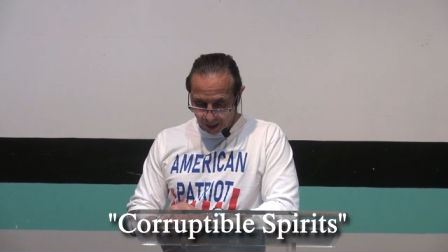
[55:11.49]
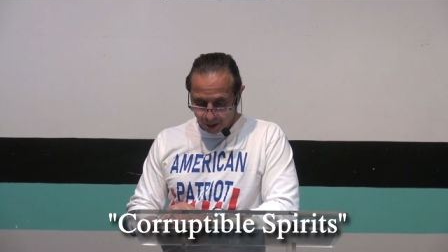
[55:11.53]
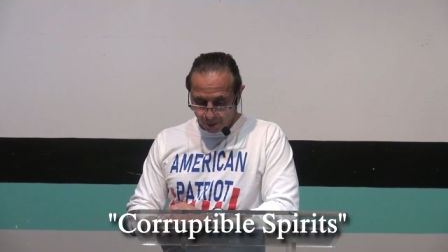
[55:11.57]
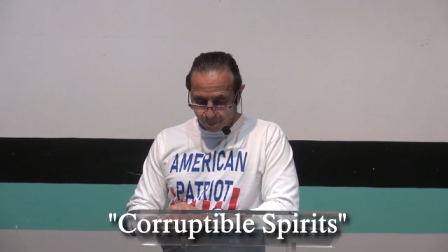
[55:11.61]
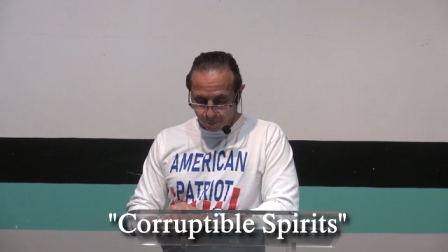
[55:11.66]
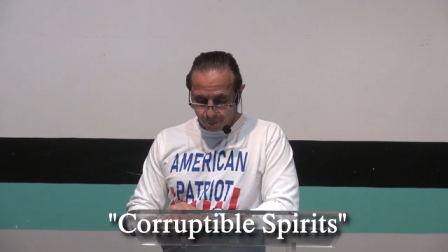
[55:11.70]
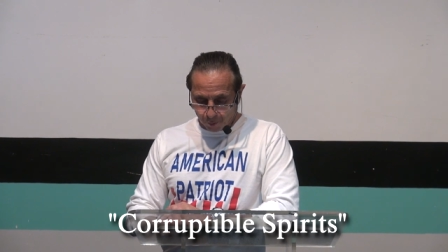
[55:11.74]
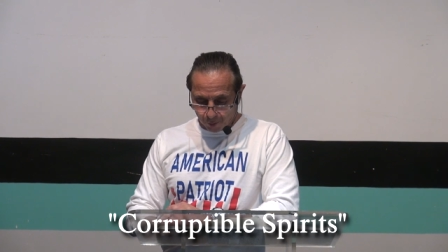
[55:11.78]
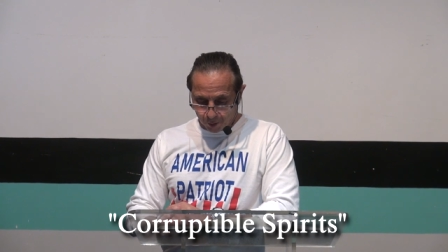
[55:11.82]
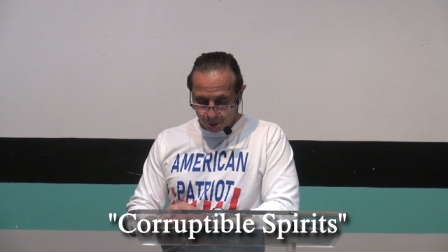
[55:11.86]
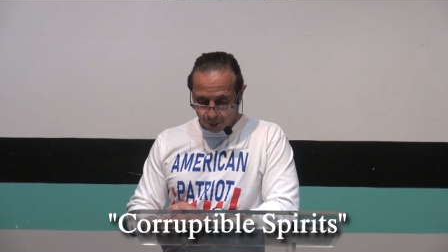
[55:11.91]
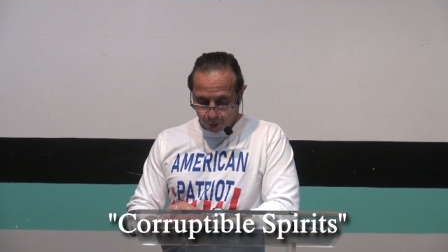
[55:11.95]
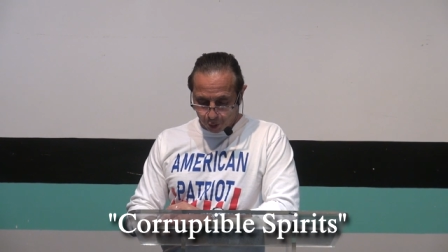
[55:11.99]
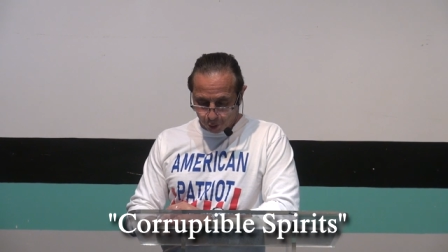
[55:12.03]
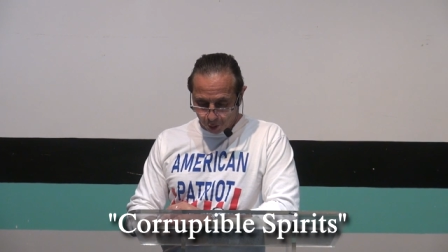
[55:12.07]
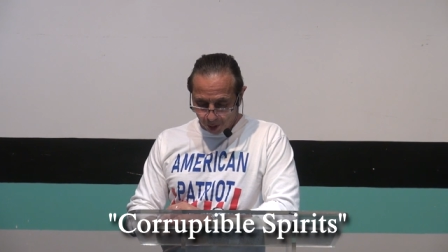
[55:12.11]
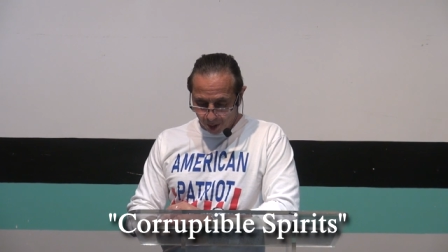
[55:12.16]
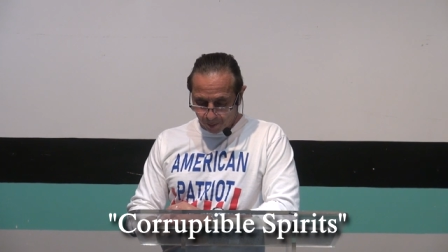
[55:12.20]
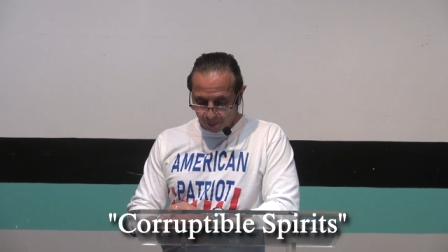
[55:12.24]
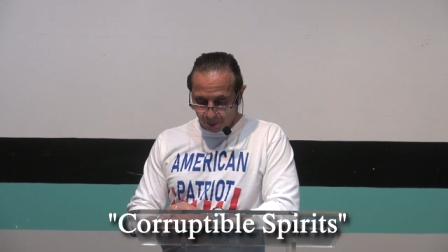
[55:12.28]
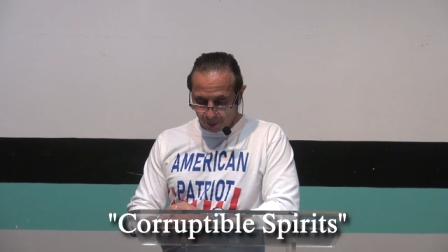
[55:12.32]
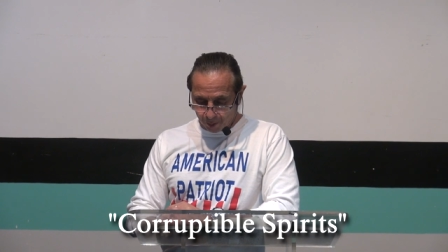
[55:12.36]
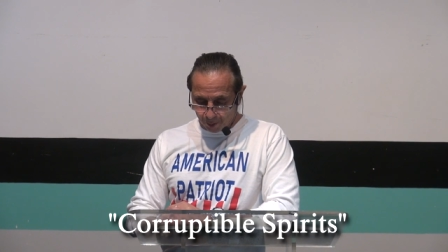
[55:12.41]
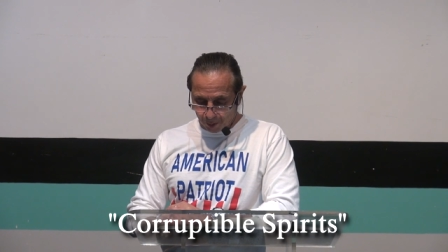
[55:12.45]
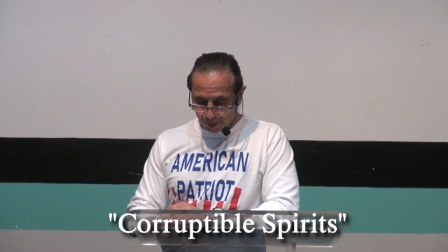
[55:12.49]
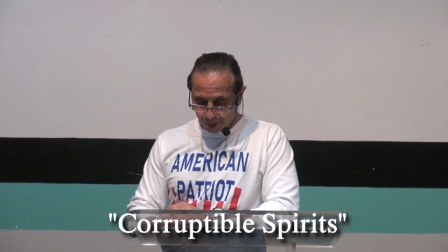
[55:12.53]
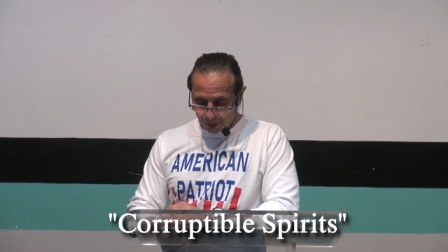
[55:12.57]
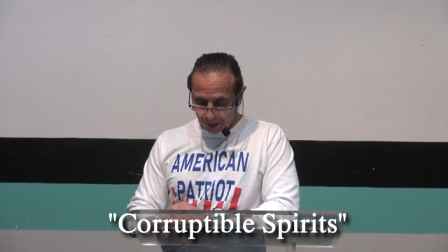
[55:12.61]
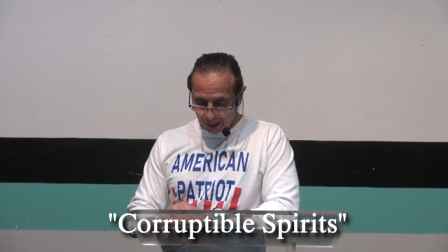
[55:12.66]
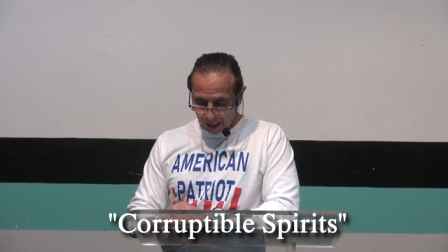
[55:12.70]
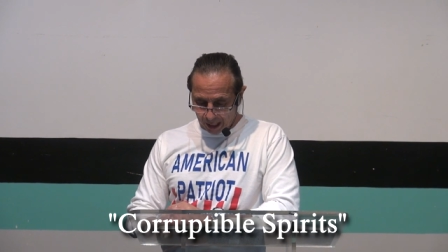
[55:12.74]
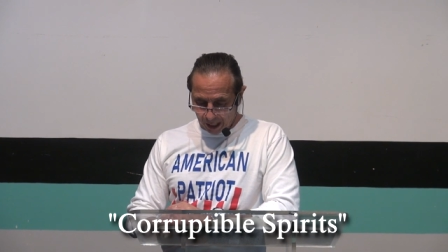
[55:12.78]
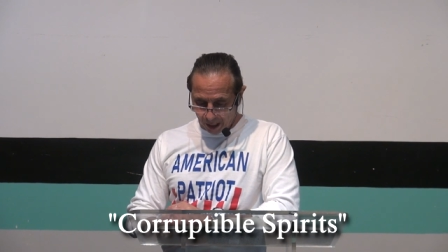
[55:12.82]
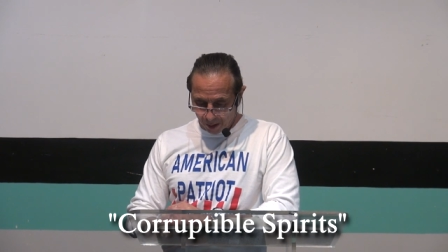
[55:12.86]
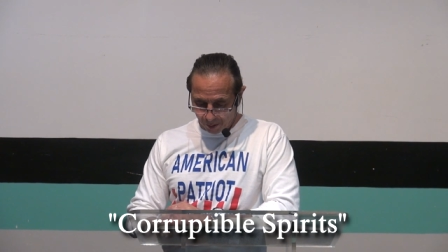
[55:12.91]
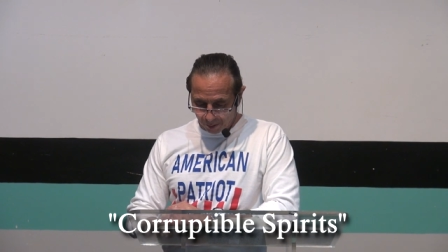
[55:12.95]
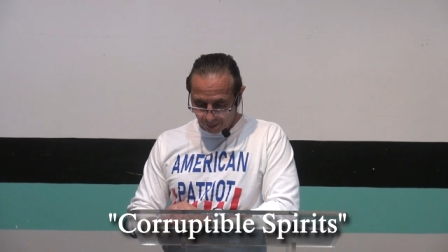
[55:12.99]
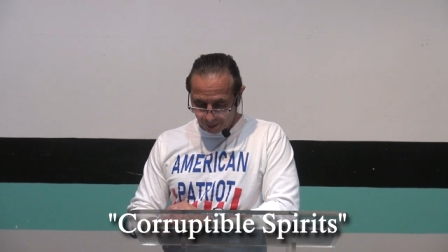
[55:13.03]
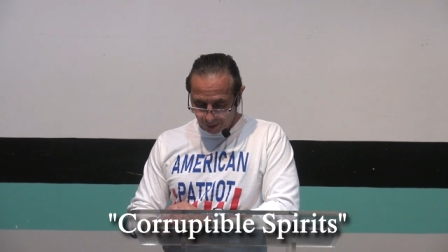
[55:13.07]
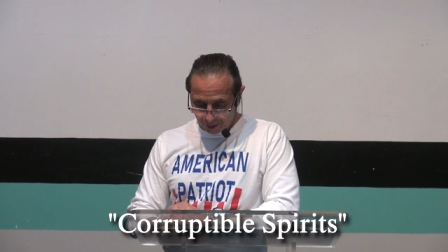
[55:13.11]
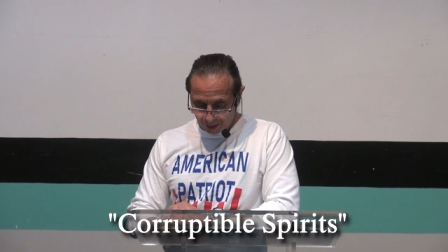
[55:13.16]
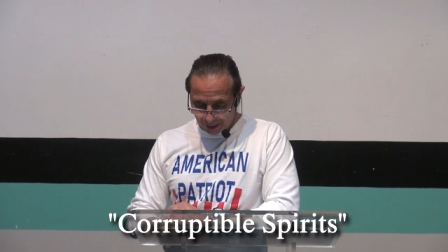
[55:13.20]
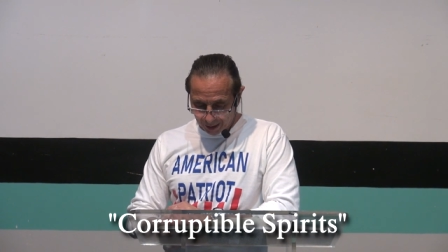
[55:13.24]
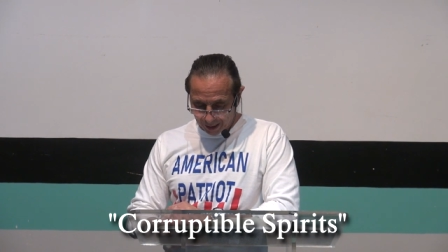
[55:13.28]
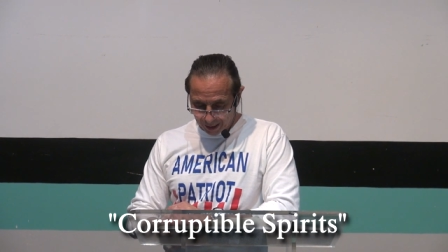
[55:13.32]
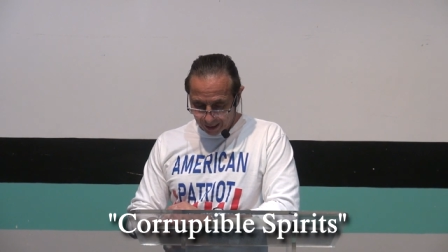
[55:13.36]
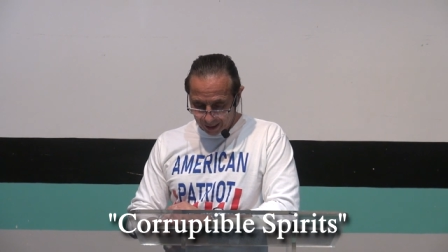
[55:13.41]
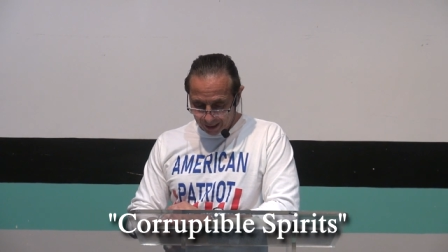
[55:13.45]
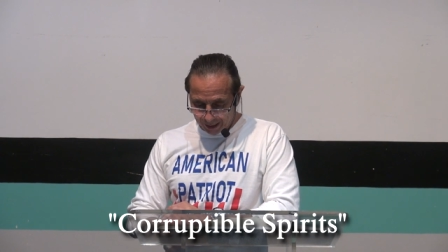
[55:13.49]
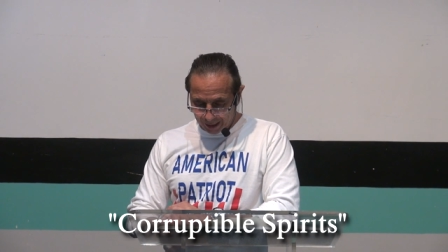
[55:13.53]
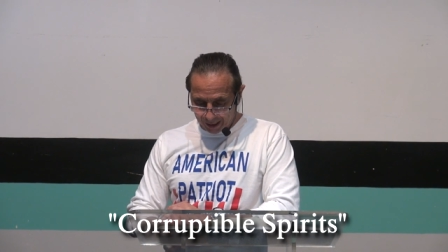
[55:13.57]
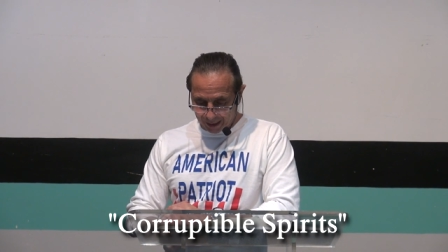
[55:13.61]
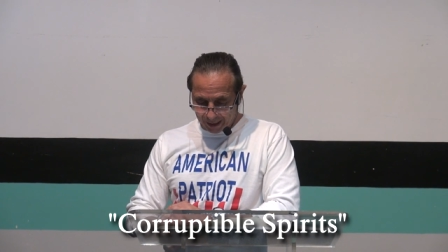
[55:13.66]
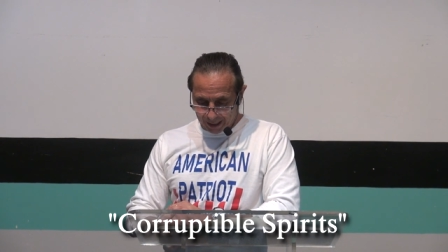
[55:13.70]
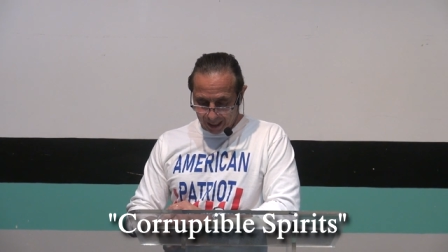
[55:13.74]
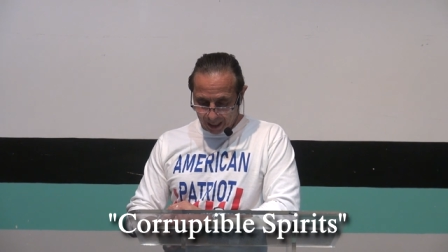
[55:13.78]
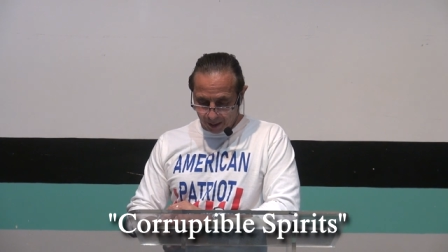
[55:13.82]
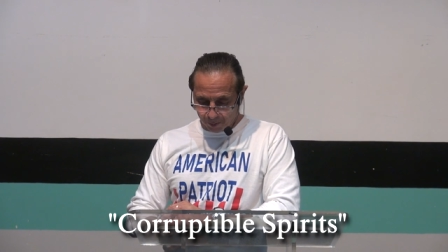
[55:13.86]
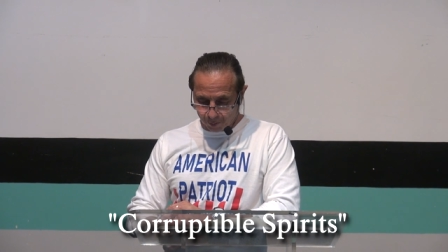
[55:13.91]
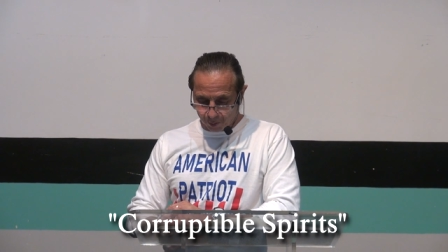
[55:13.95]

for the trumpet will sound, and the dead